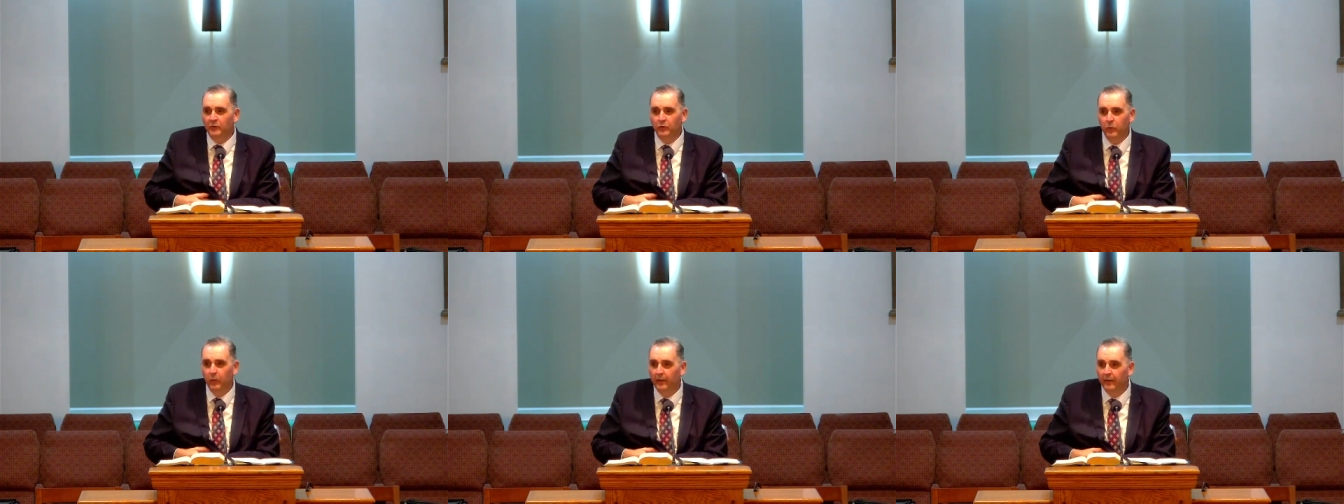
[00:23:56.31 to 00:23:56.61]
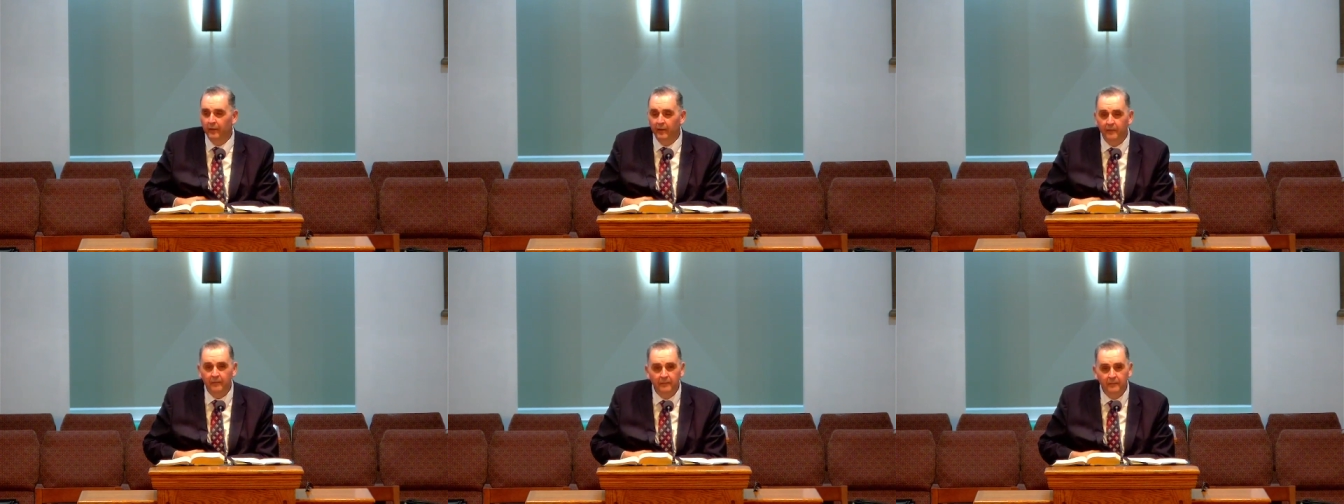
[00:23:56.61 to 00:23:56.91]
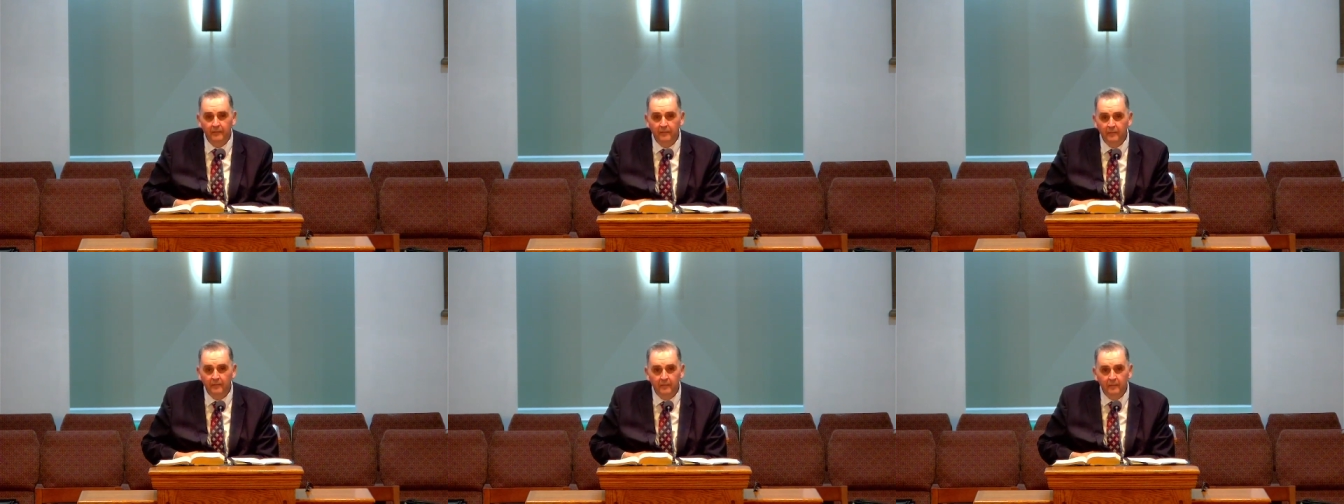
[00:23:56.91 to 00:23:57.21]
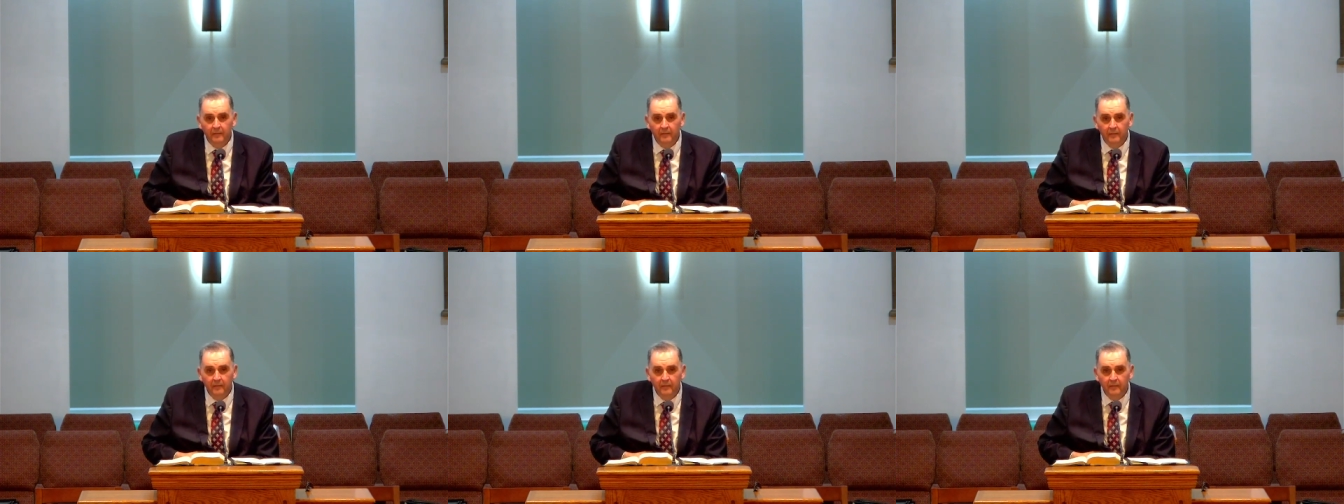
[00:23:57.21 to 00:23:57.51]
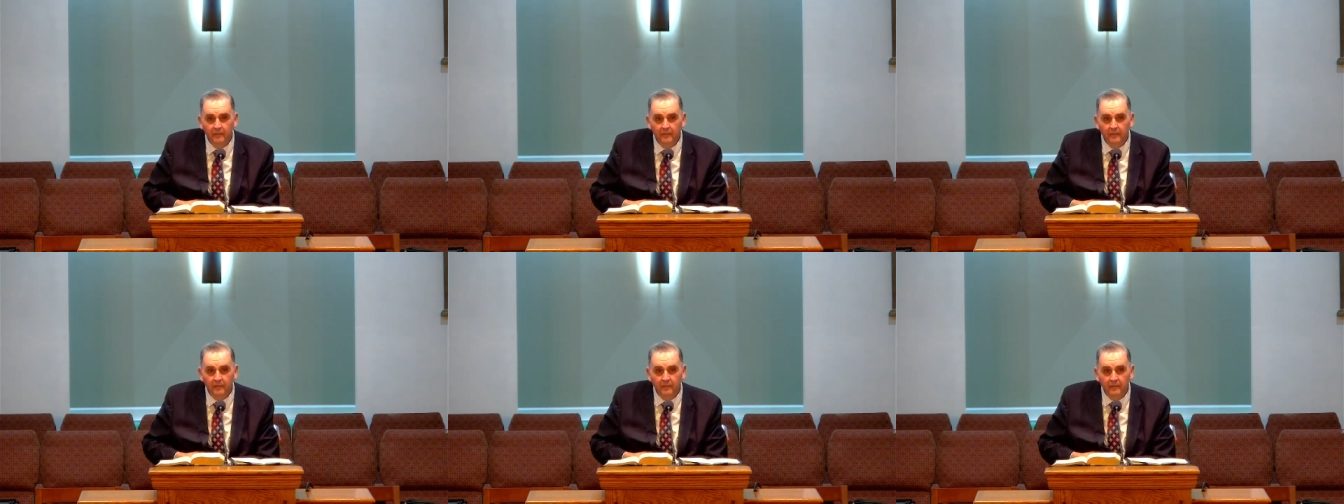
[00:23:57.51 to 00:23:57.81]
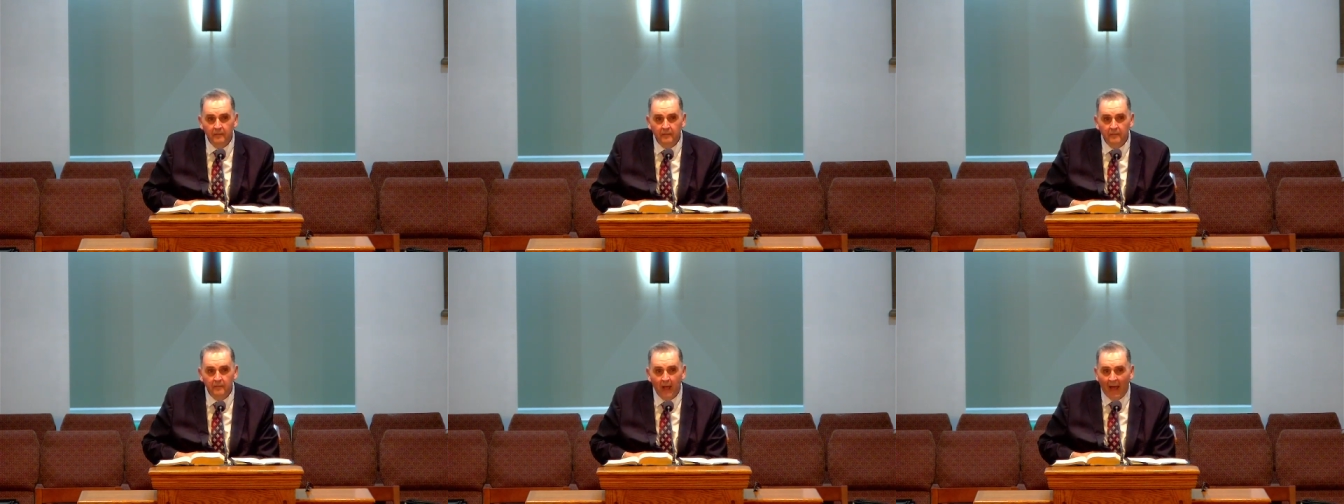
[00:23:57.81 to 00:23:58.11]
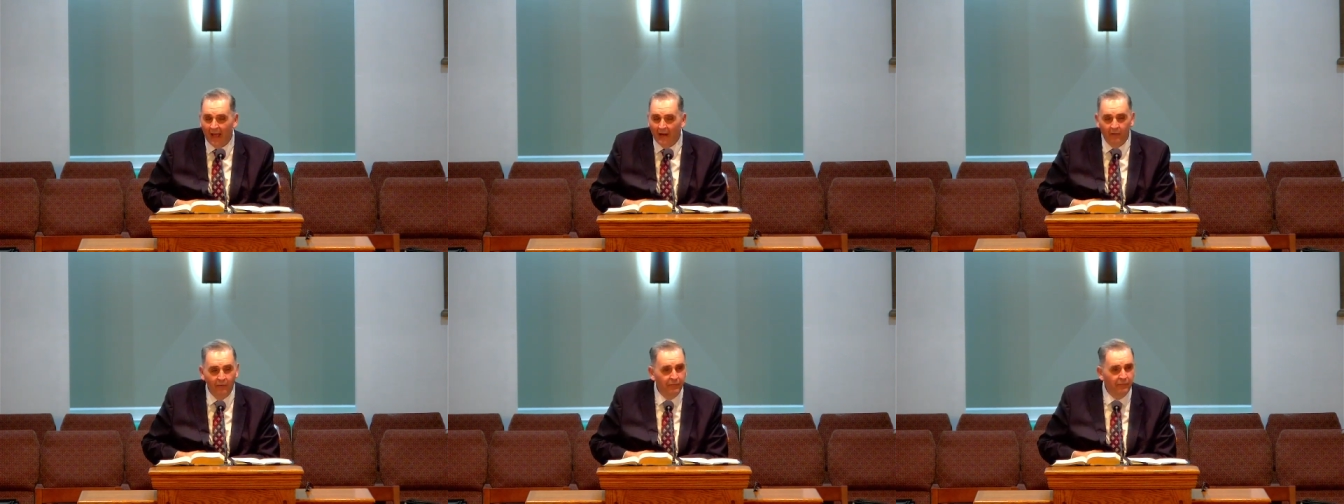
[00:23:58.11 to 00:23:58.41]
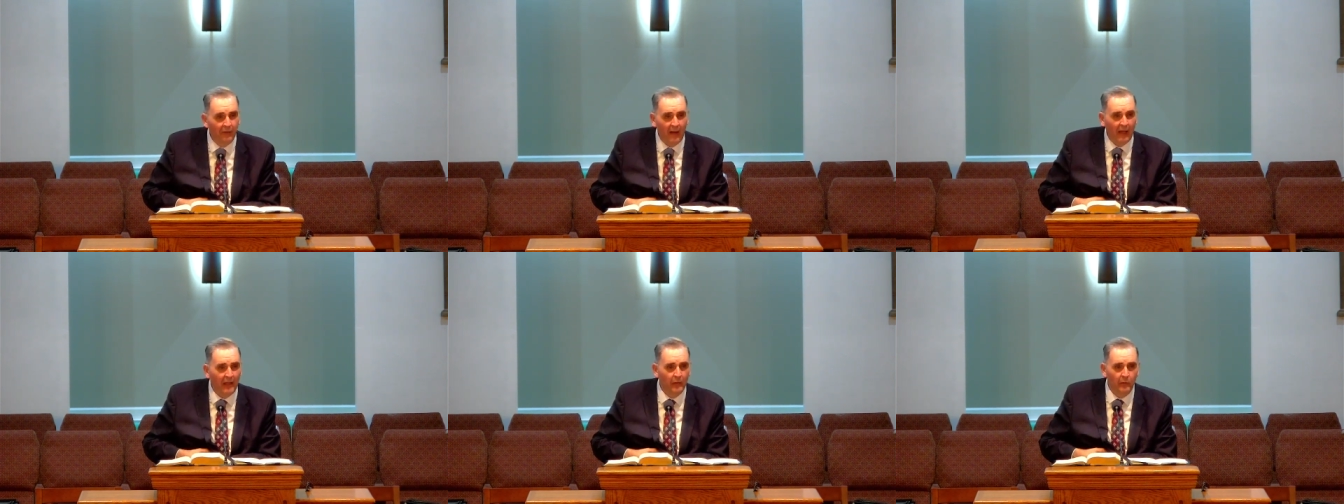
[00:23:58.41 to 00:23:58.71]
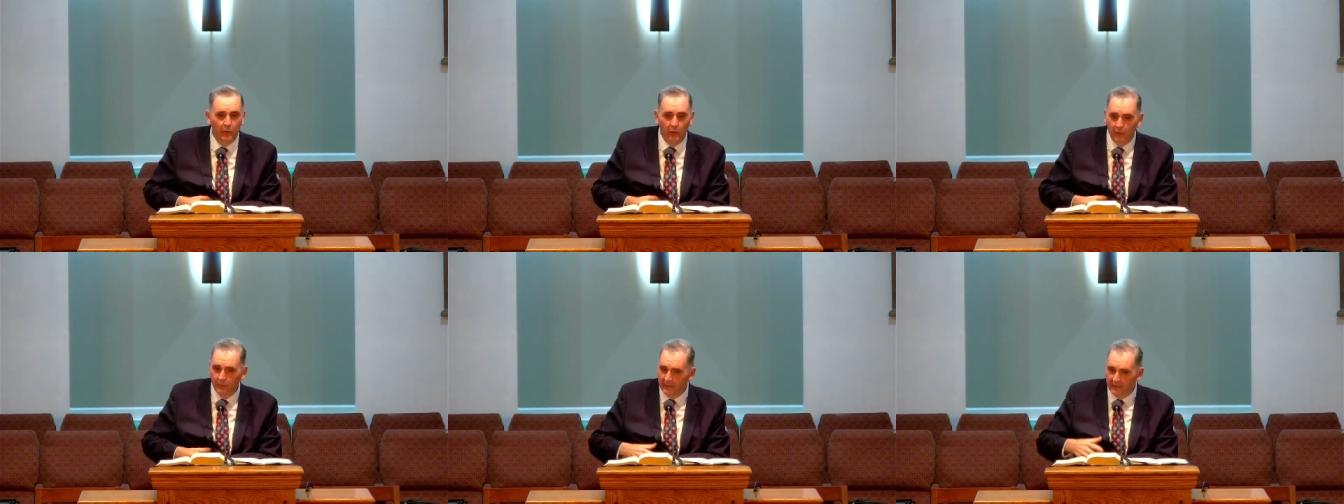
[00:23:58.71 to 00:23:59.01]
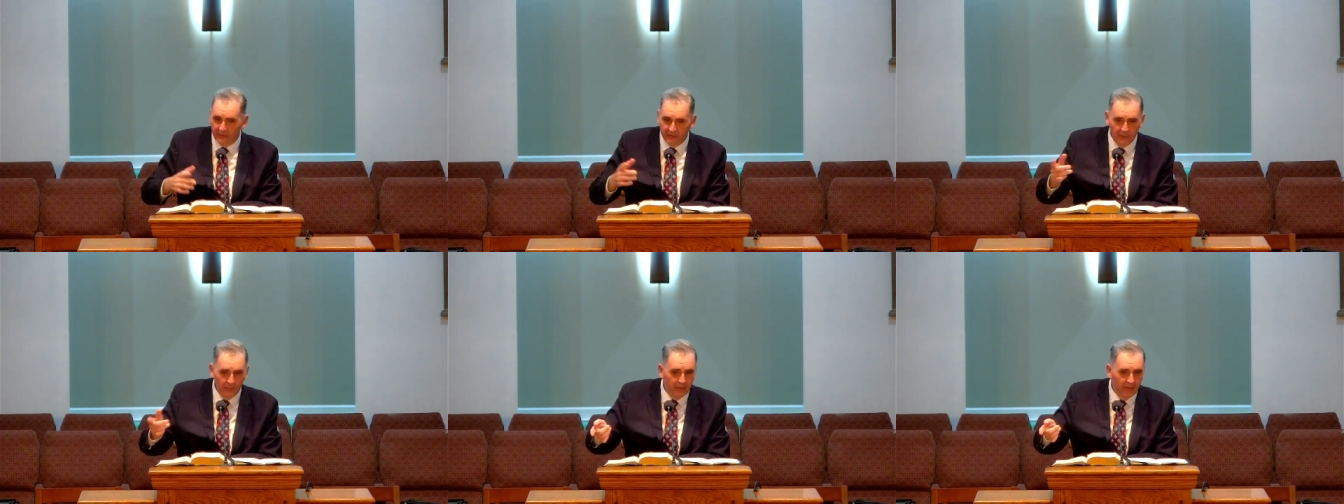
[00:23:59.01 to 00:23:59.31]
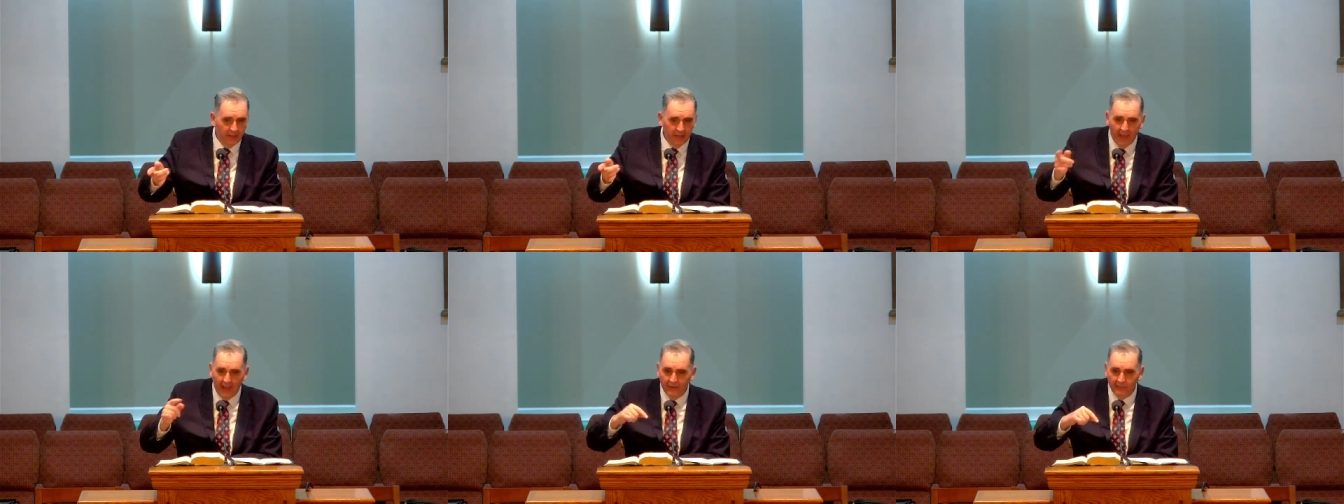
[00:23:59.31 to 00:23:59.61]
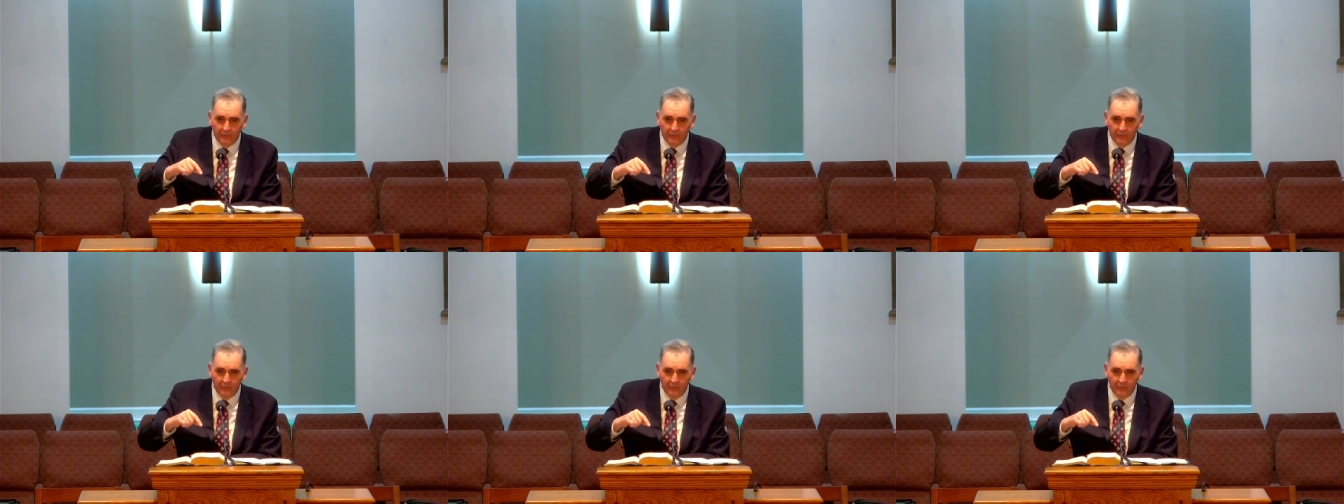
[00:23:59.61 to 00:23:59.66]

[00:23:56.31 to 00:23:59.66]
Twitter. I don't follow her, but somebody had